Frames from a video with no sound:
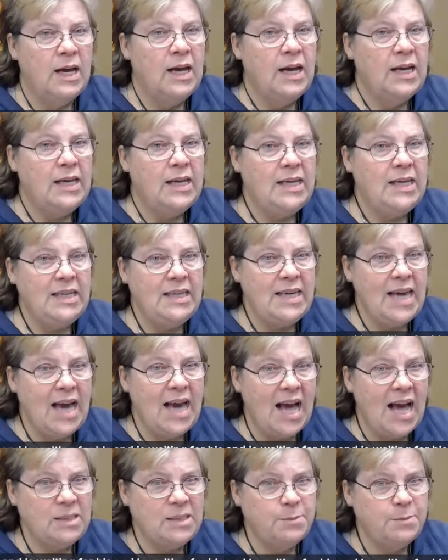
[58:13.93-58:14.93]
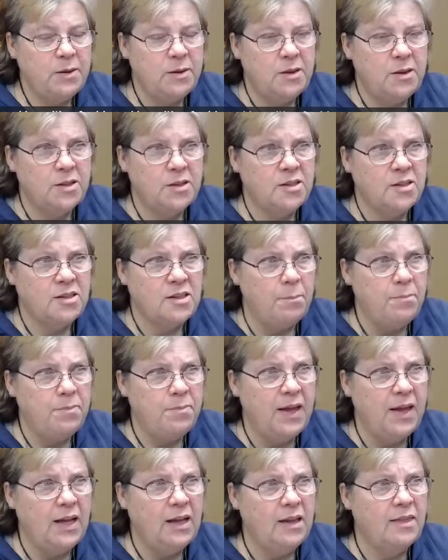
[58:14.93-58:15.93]
yes, but there's
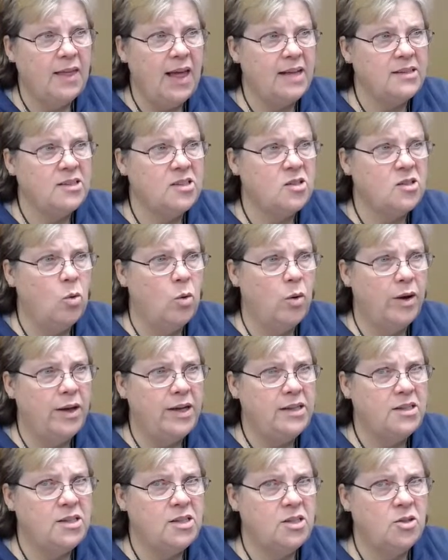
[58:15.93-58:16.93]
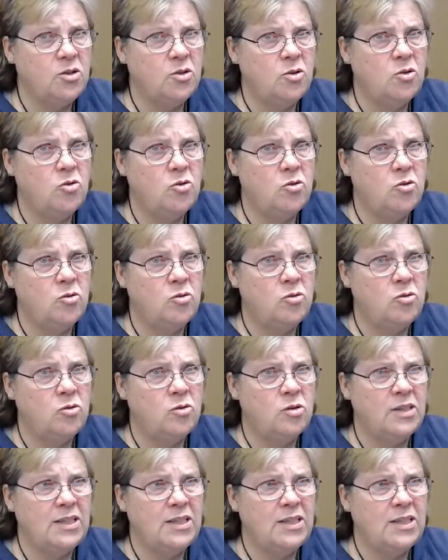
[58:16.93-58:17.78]
something that's going to